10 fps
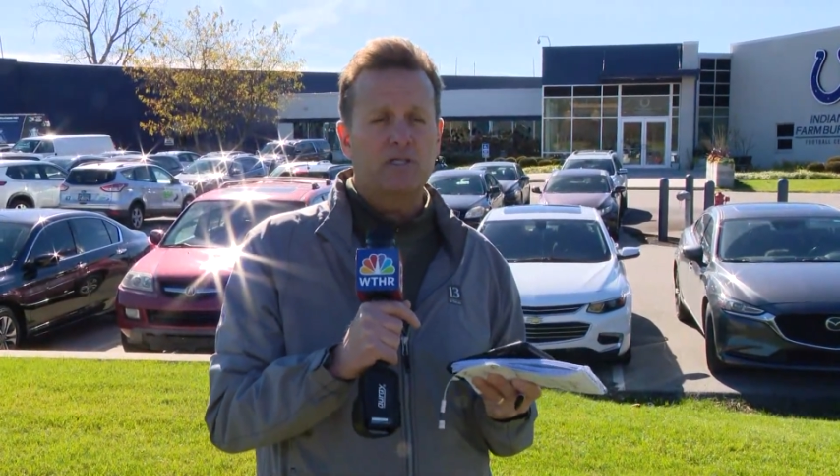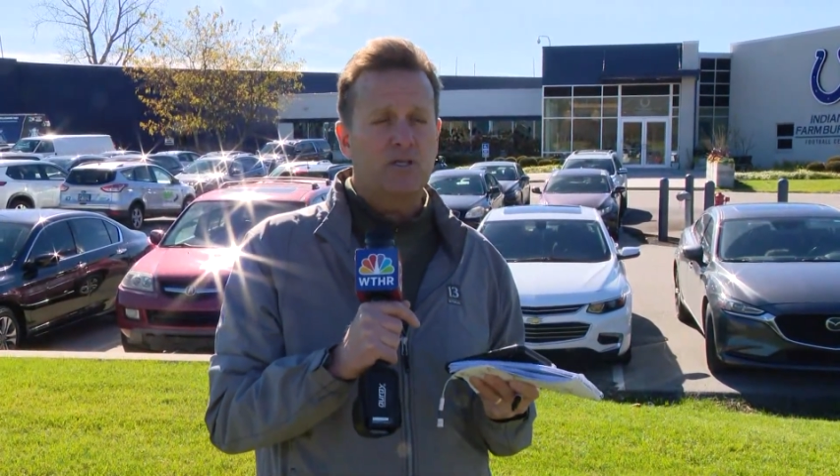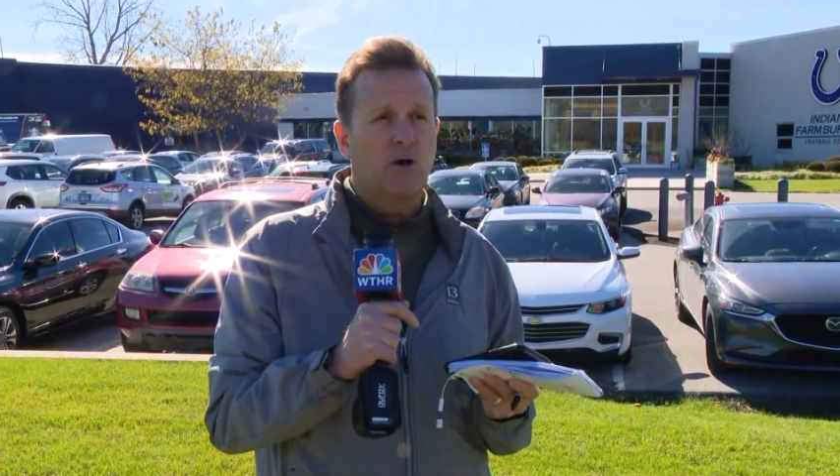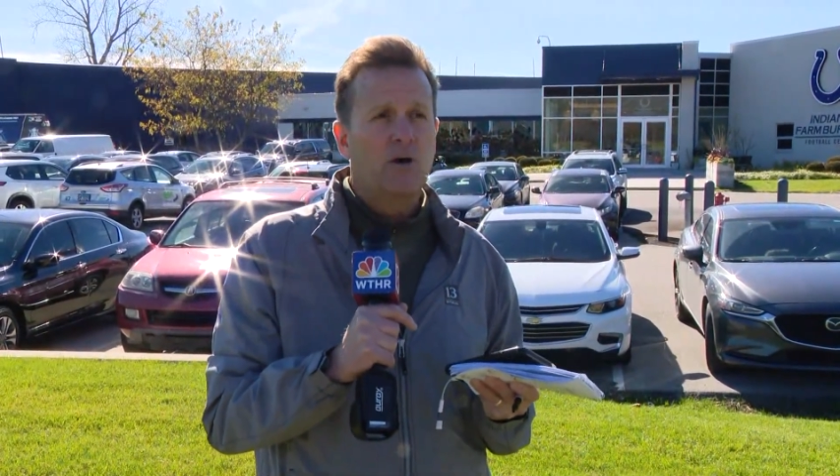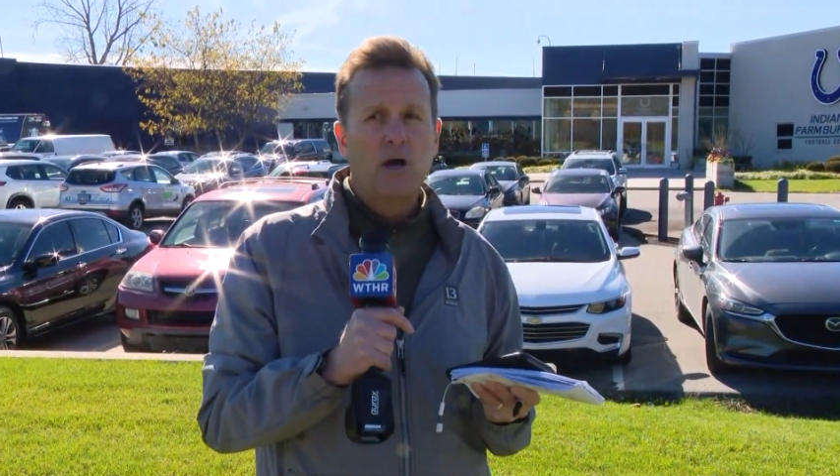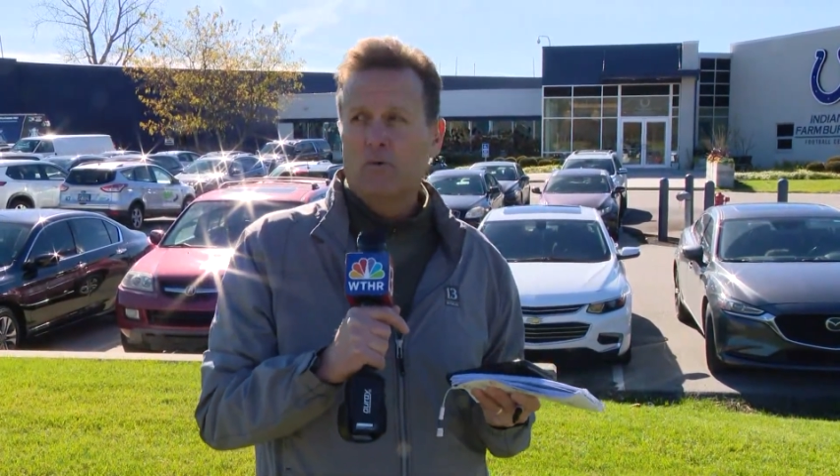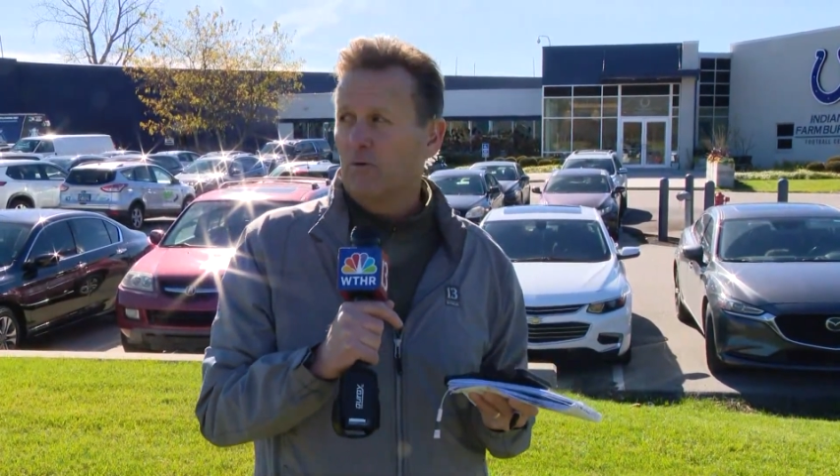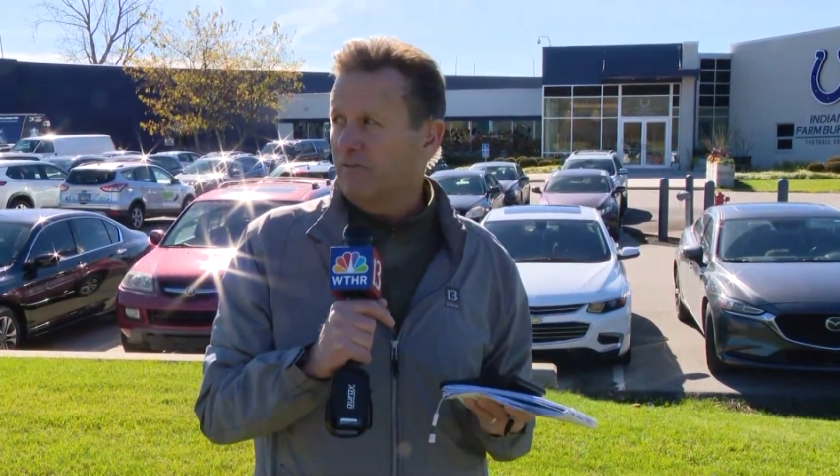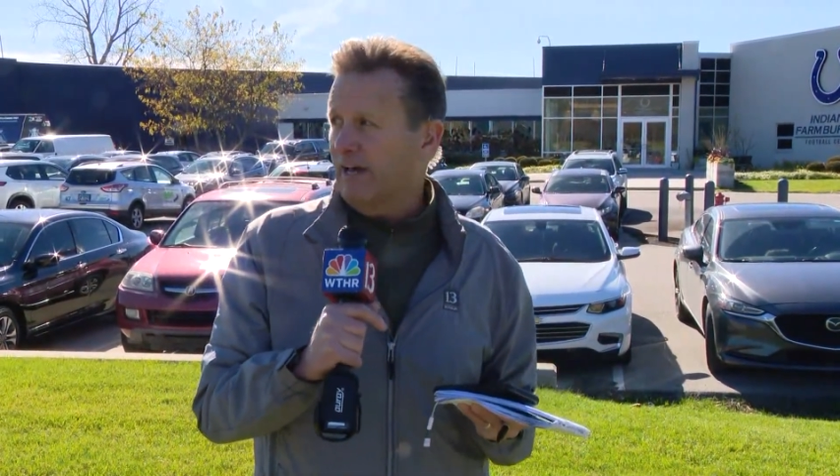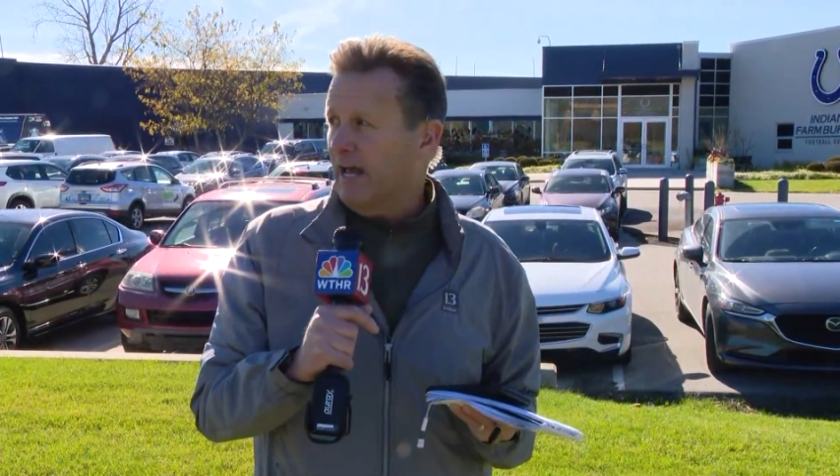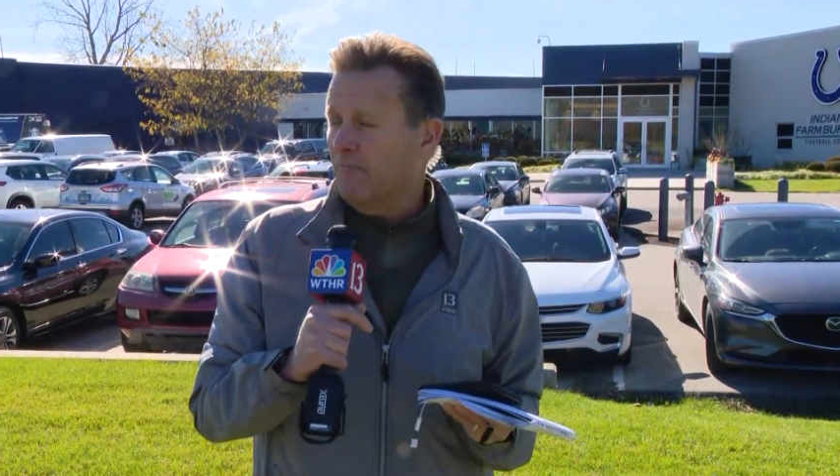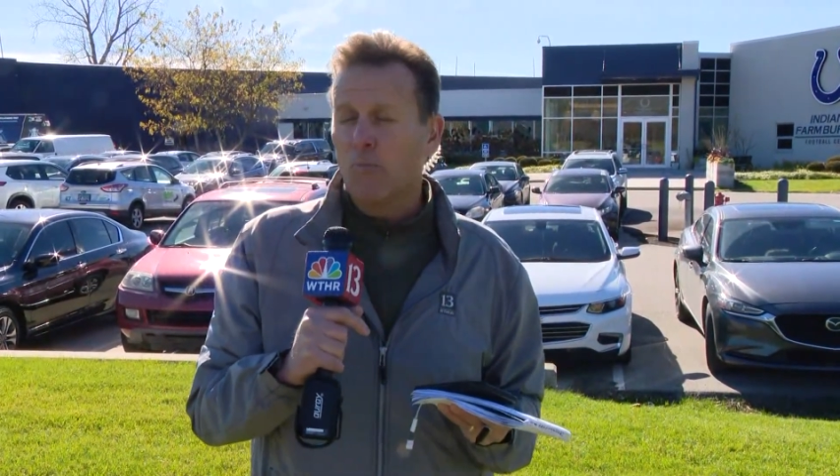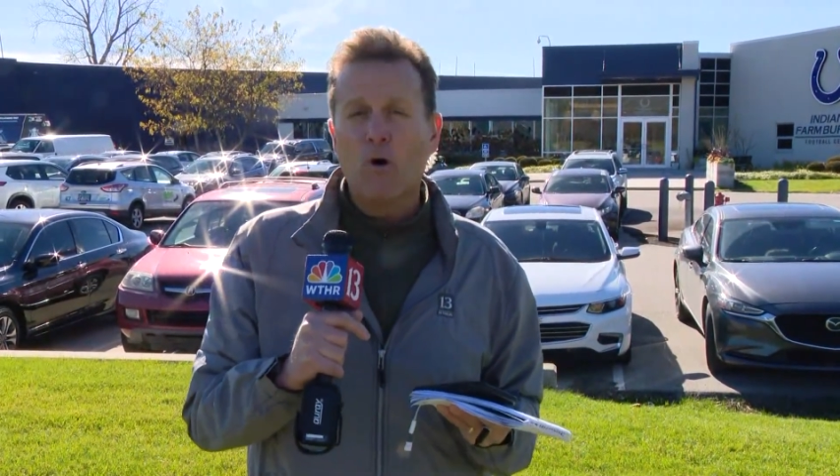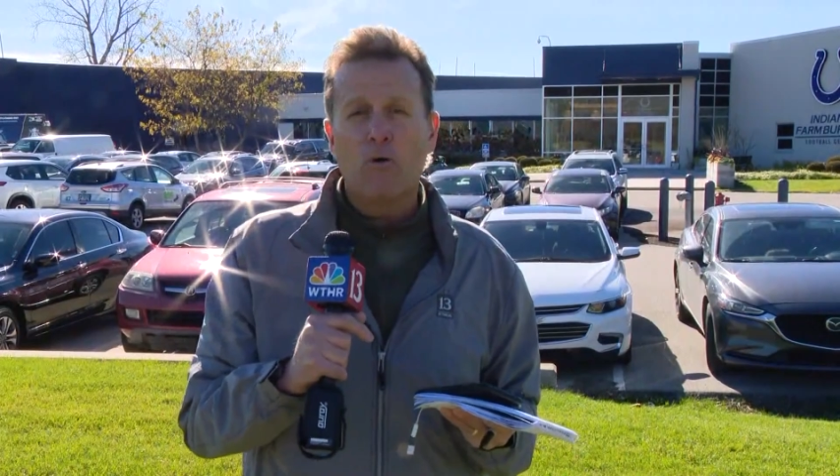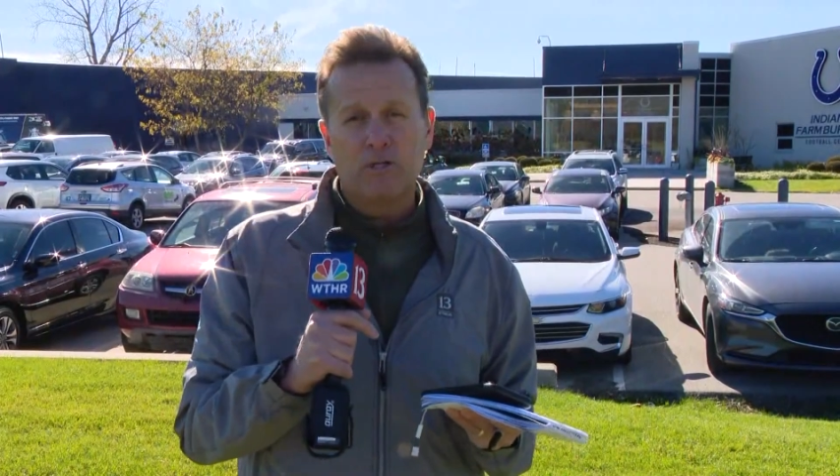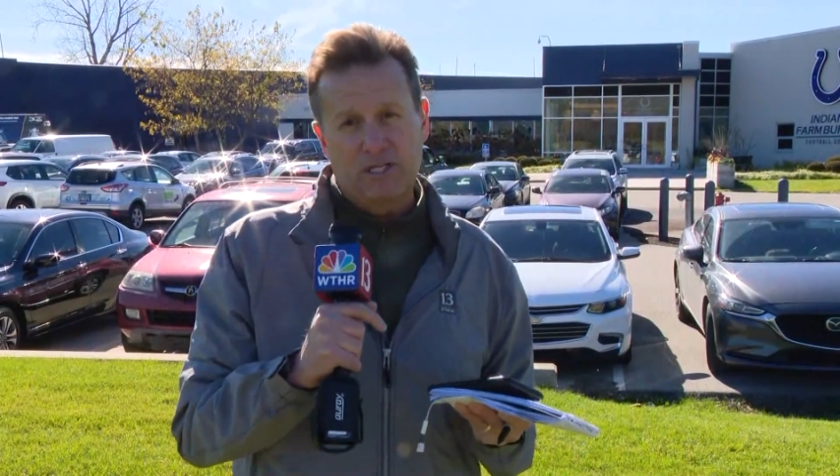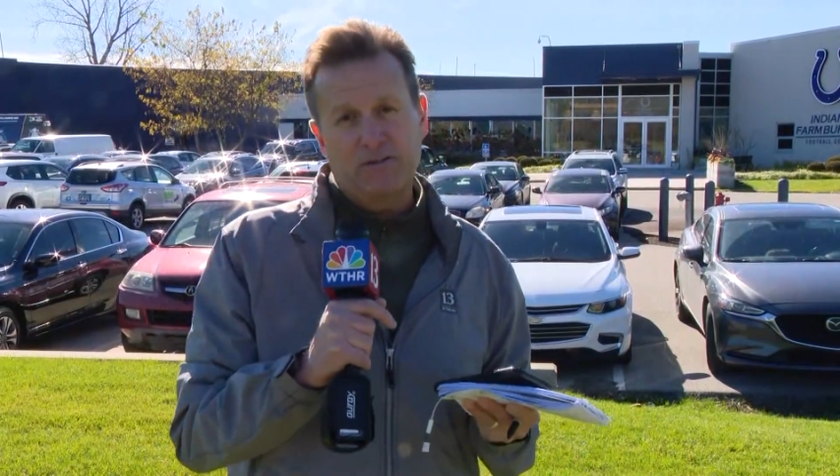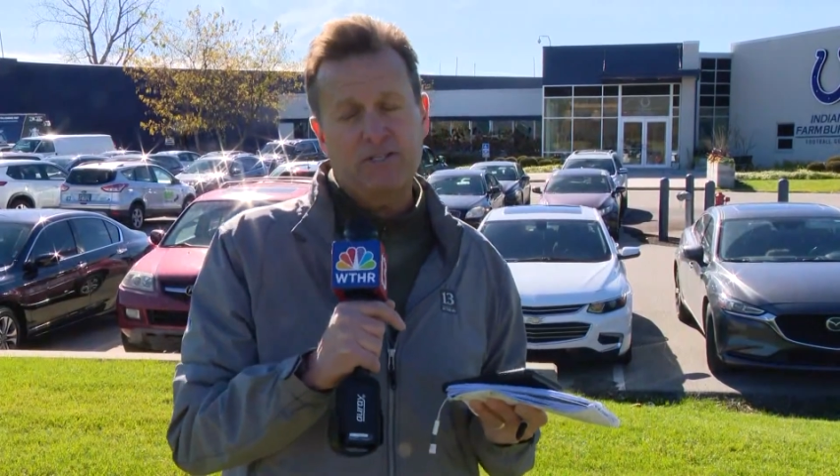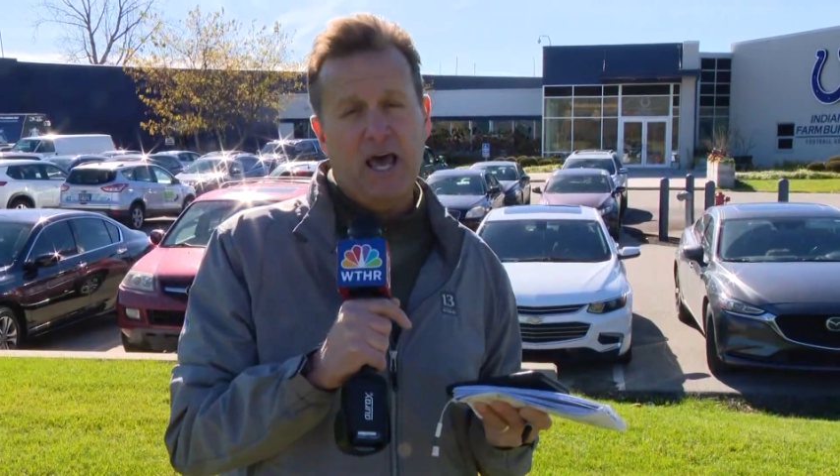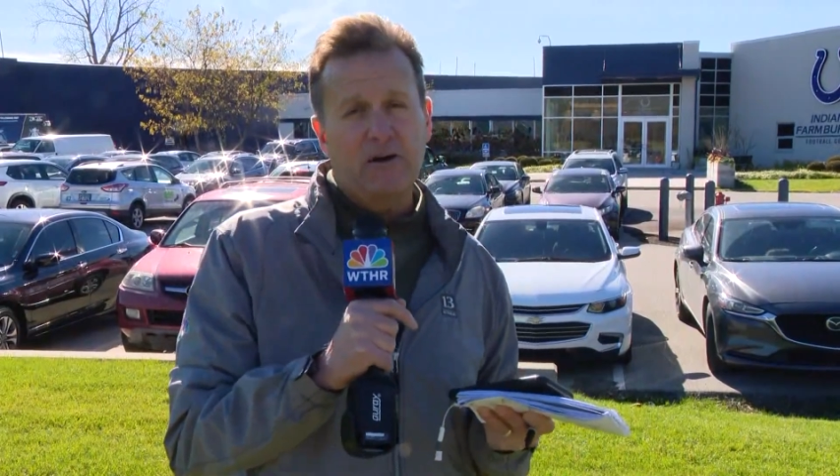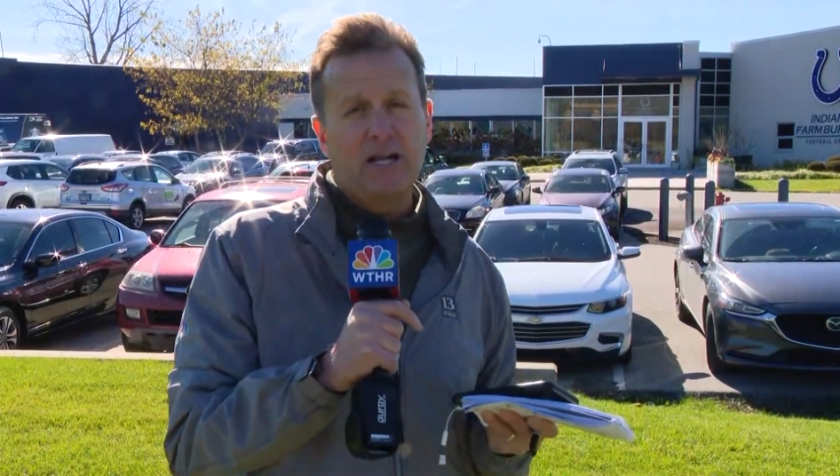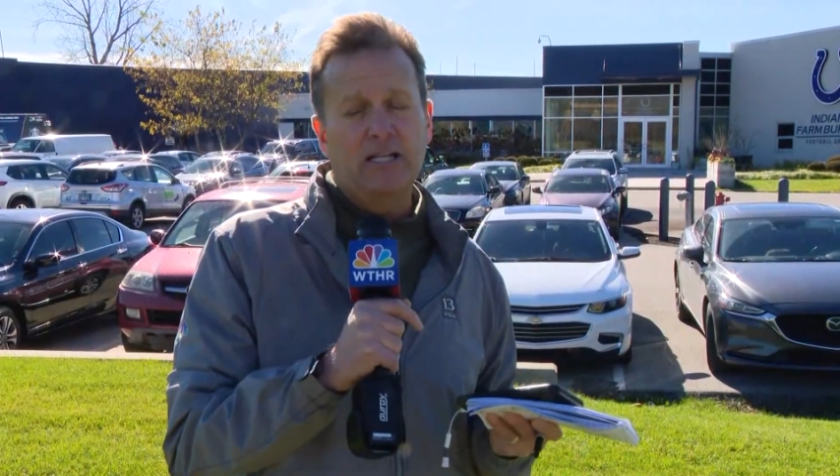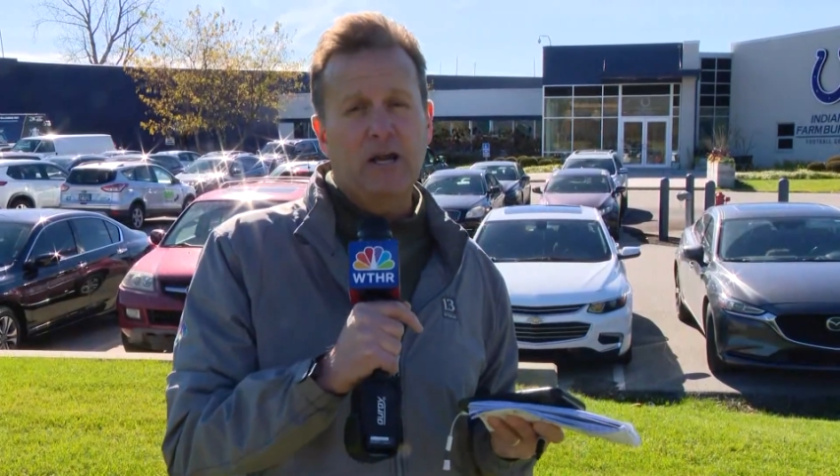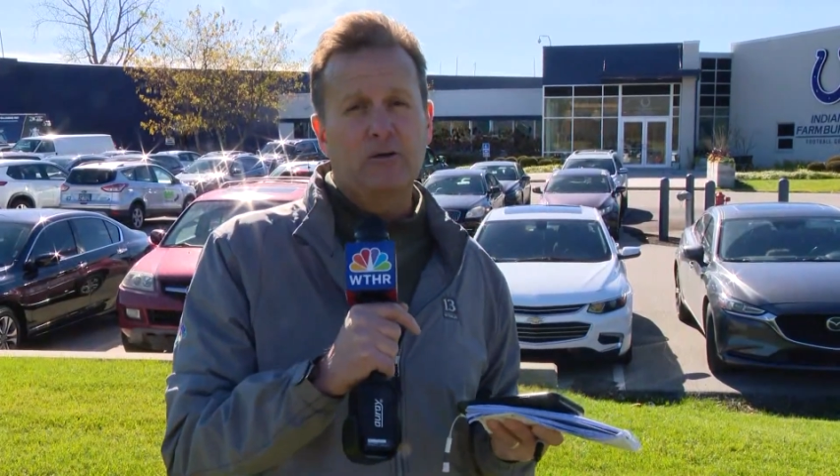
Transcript: So we'll find out more with Jeff Saturday later